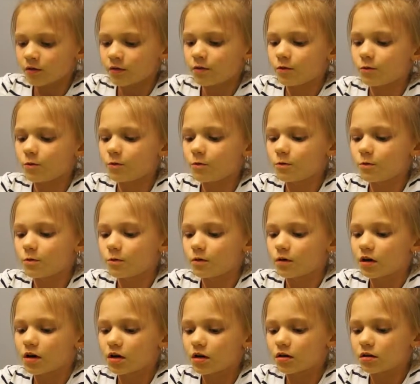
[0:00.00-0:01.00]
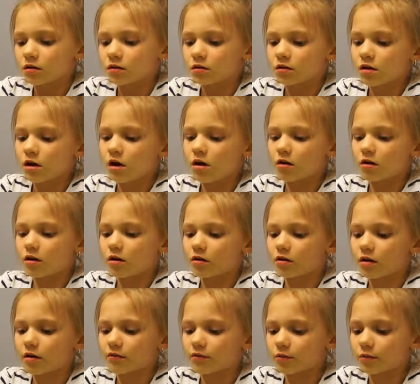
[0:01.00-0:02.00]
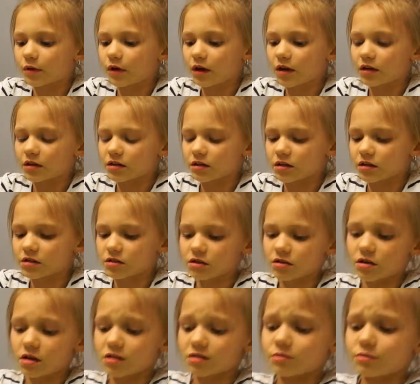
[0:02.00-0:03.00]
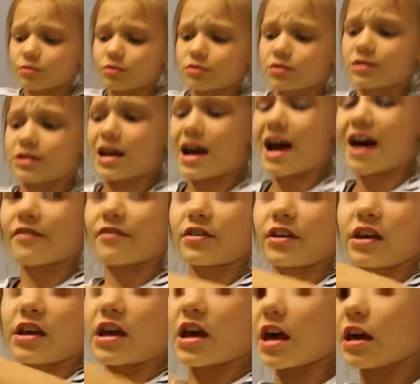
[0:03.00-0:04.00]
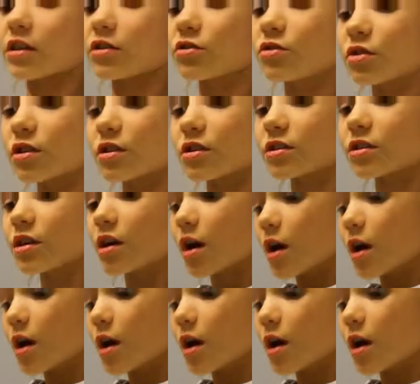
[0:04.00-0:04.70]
Ooh. Oh no, never mind, because you're not supposed to have any extras.